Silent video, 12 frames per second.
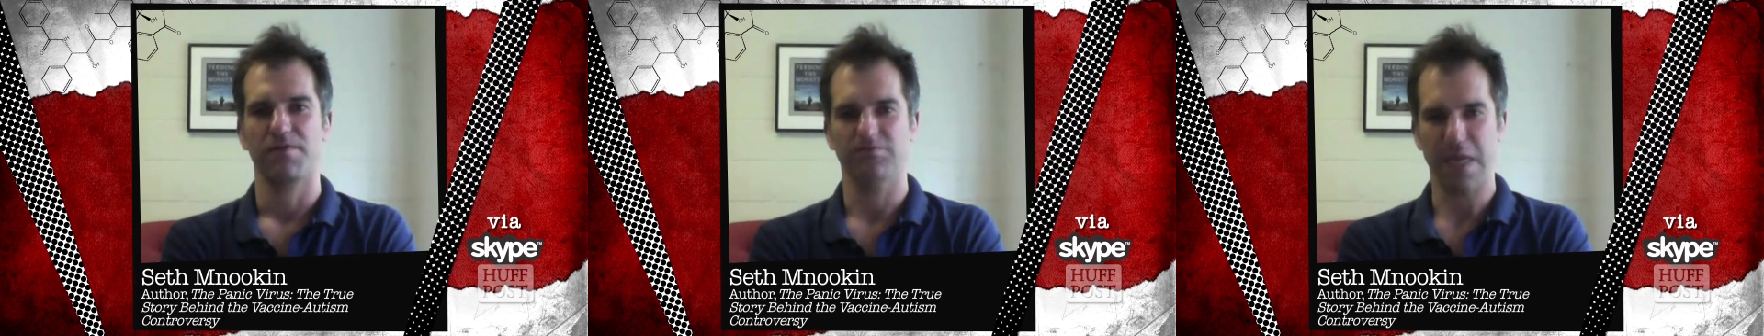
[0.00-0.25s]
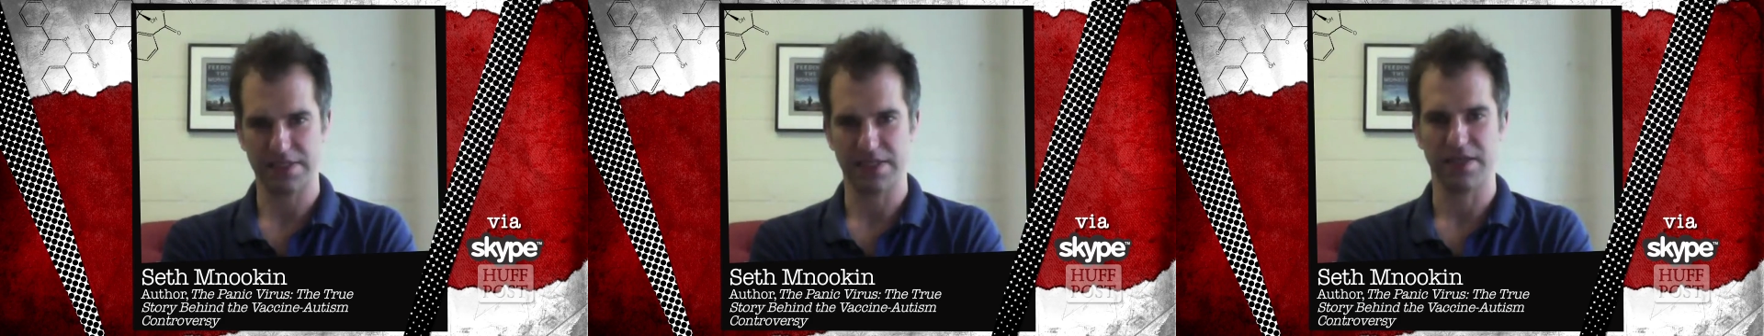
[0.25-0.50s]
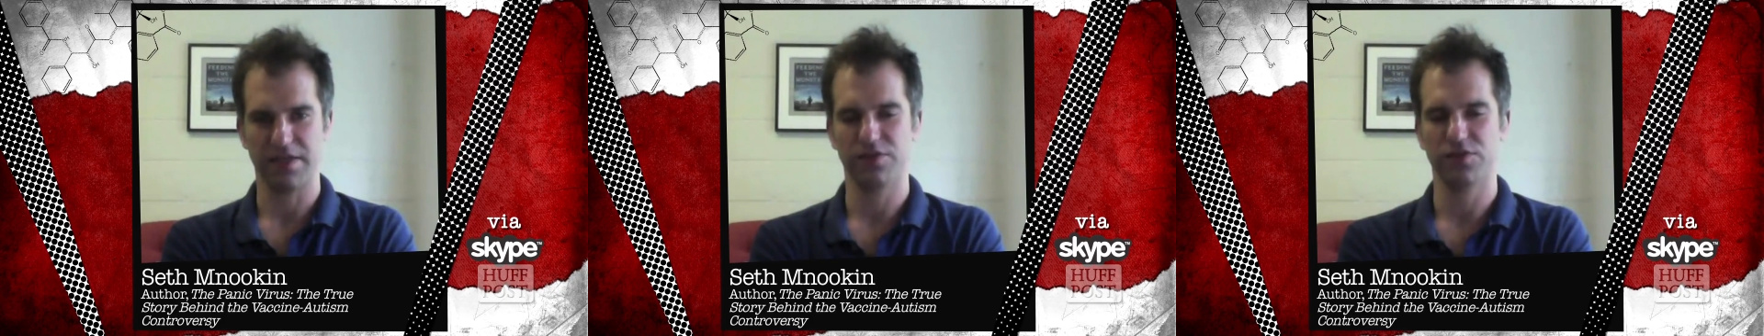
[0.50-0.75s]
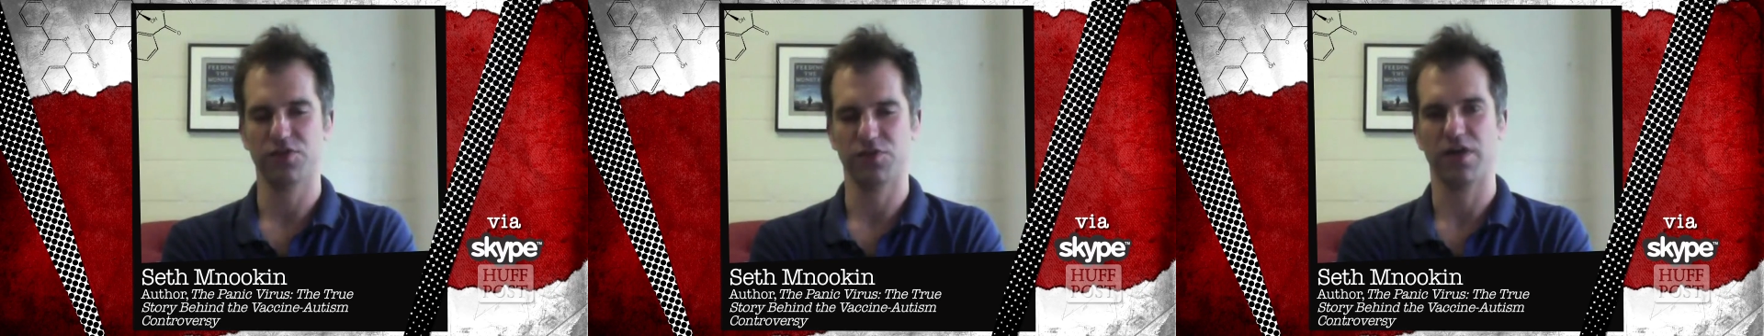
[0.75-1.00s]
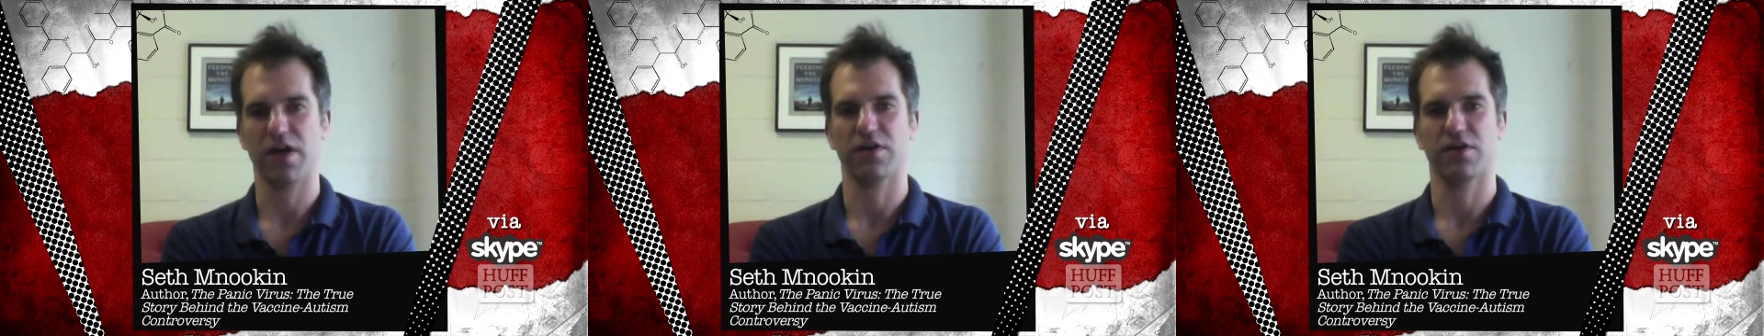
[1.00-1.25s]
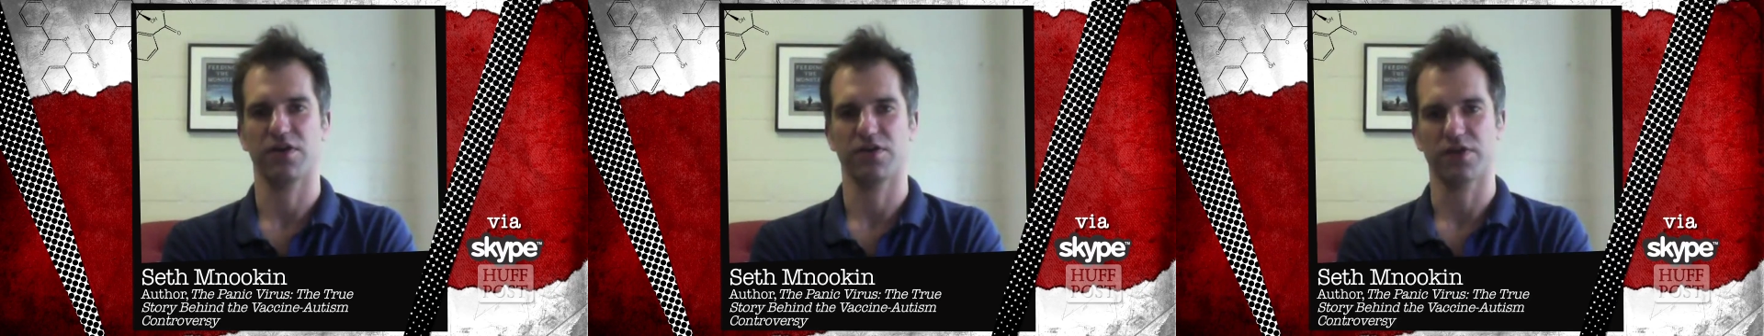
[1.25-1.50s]
Vaccines do not
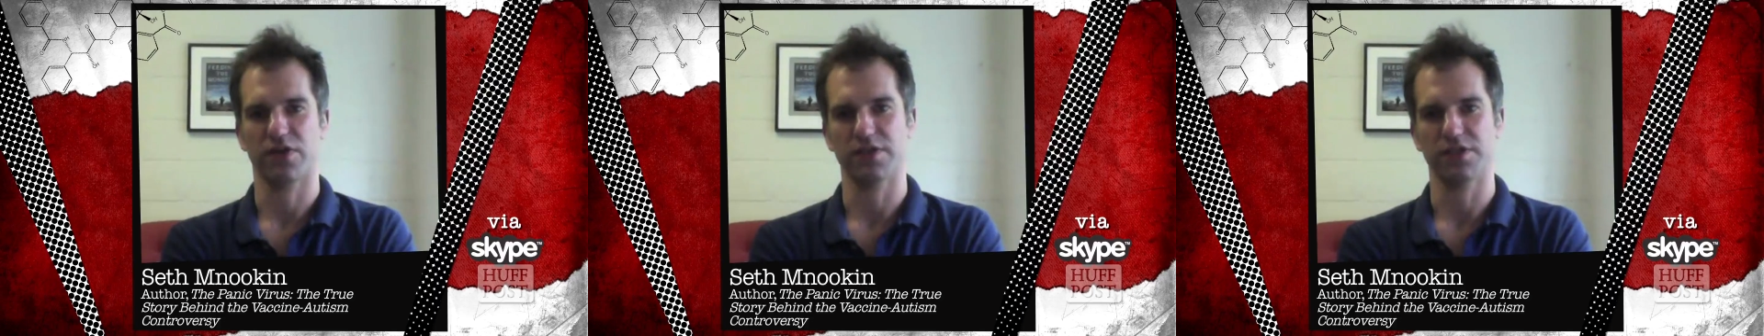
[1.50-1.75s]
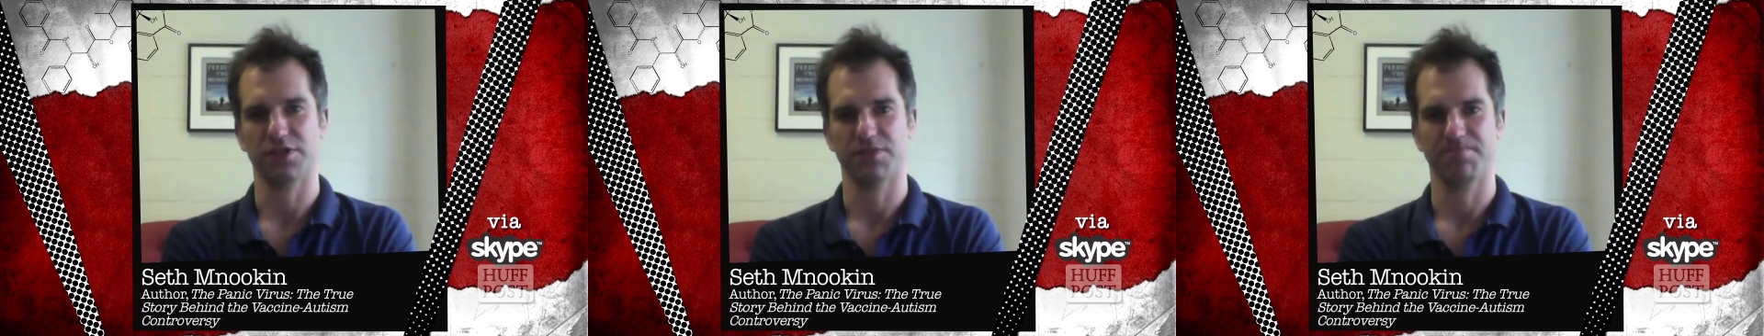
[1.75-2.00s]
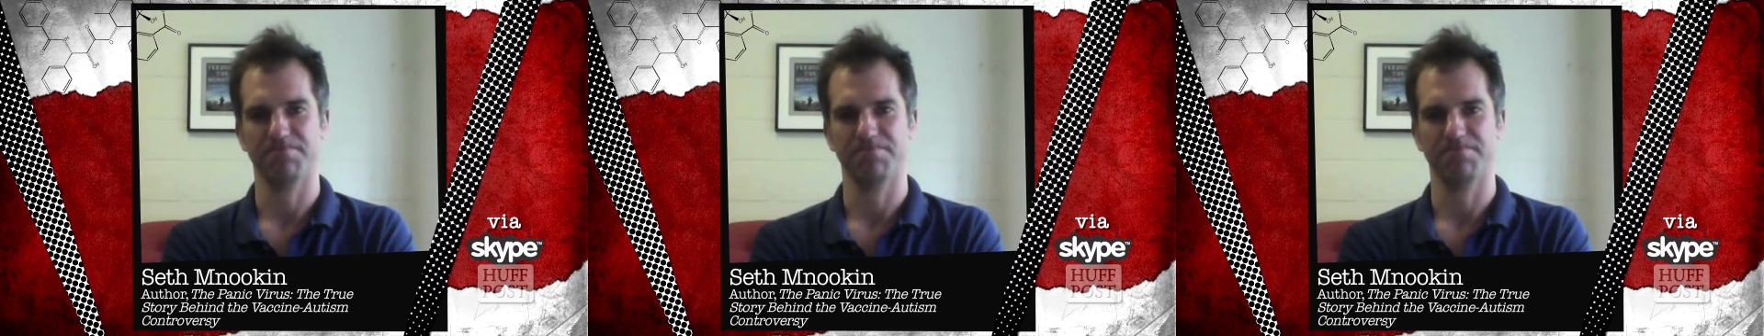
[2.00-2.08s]
cause autism.